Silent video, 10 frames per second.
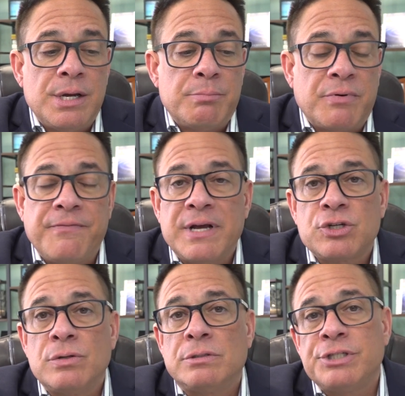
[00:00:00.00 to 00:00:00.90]

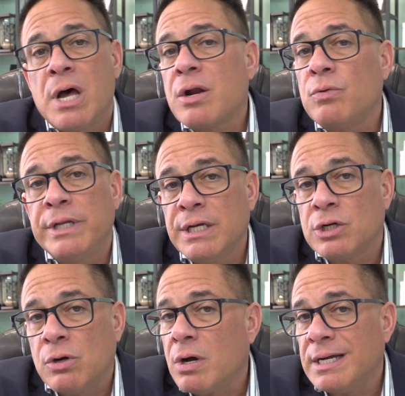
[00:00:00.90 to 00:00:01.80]
professionals, not only
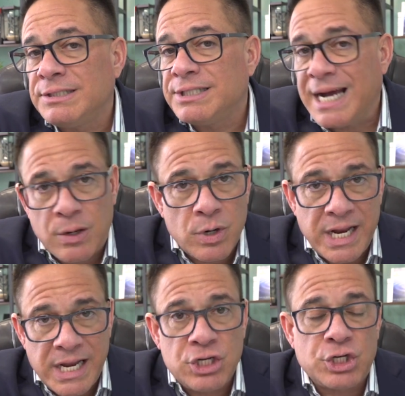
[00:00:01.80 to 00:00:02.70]
across our
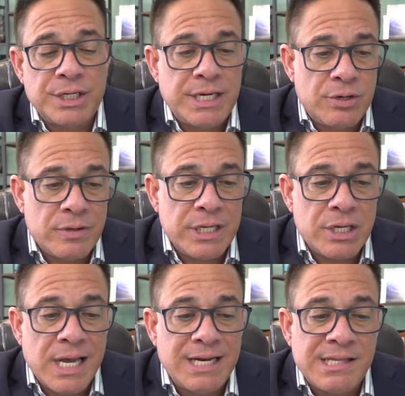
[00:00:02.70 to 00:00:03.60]
nation here in the
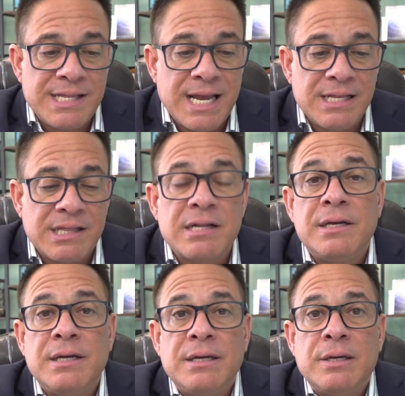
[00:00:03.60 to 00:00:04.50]
United States,
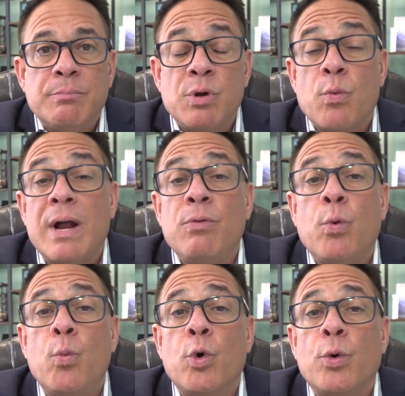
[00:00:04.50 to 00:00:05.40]
but around the
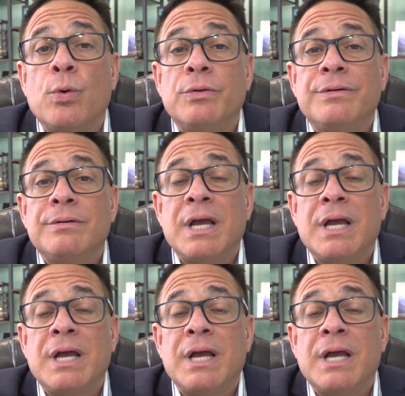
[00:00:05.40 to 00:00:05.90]
world.